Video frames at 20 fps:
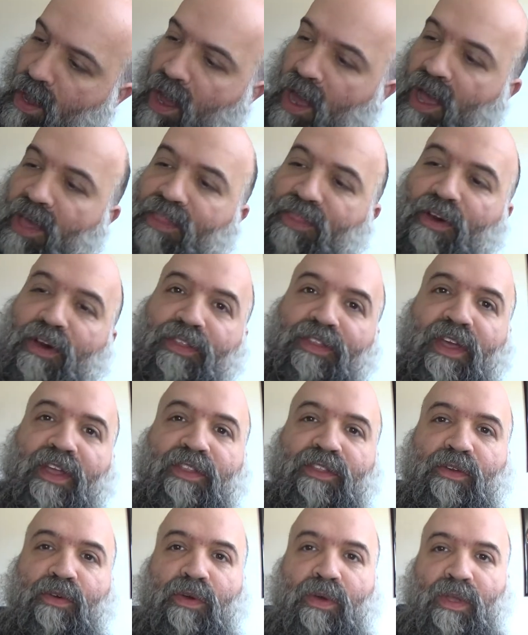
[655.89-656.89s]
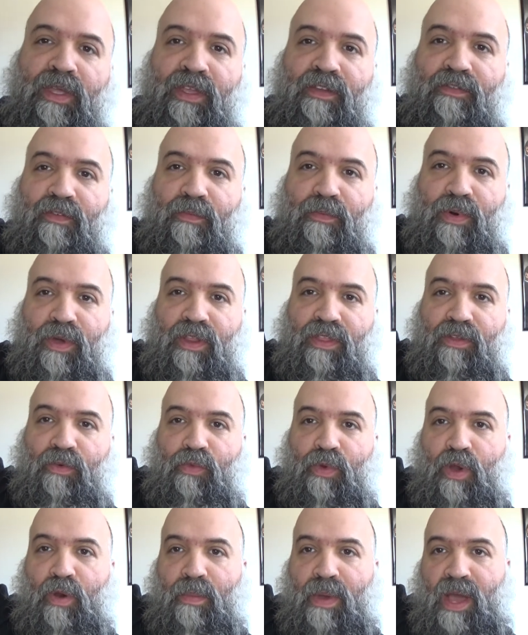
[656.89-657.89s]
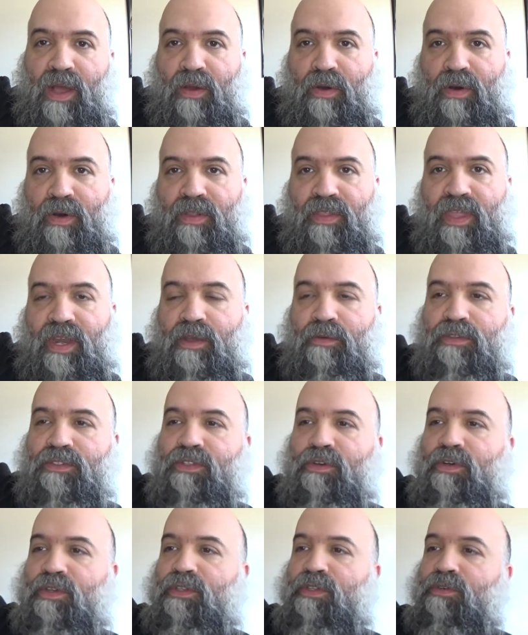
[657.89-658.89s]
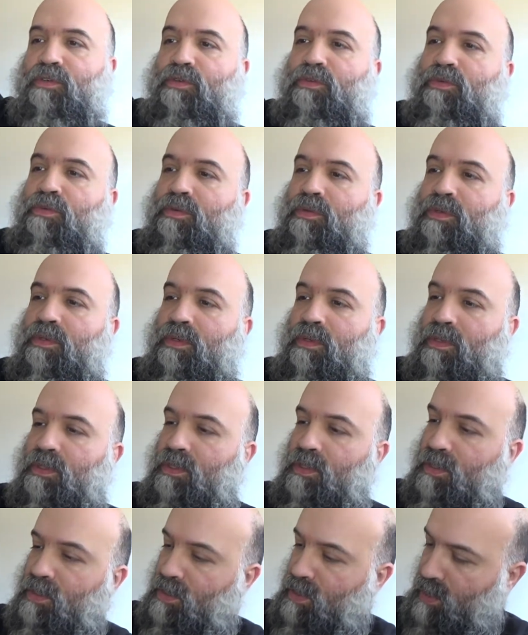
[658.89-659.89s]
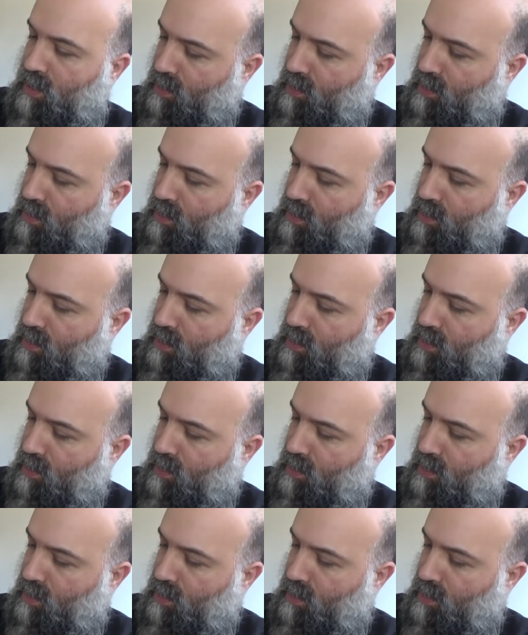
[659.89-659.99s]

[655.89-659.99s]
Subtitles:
I thought that even putting the wheel back on, that it was gonna do a